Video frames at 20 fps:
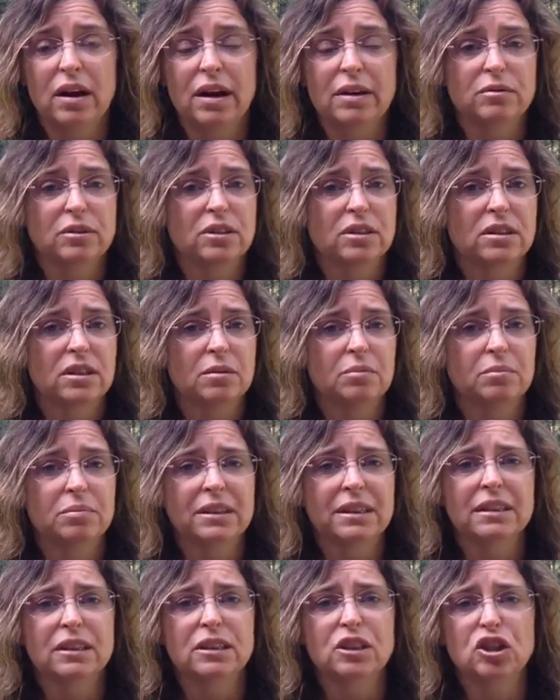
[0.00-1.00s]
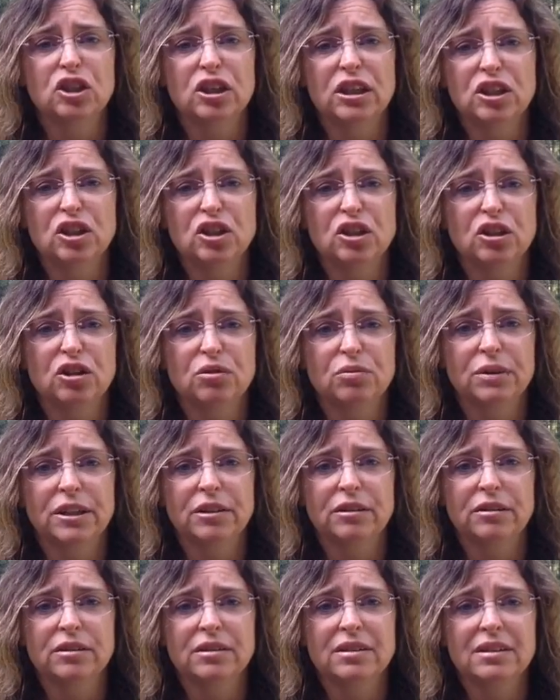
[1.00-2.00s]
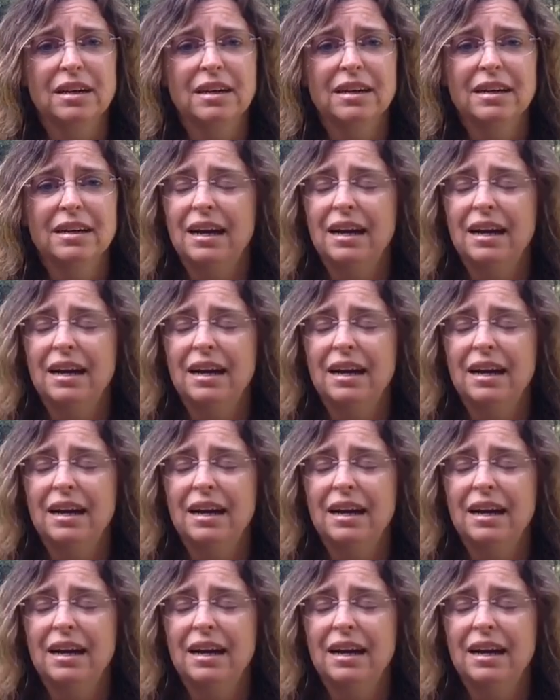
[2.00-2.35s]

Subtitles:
I was completely changing careers.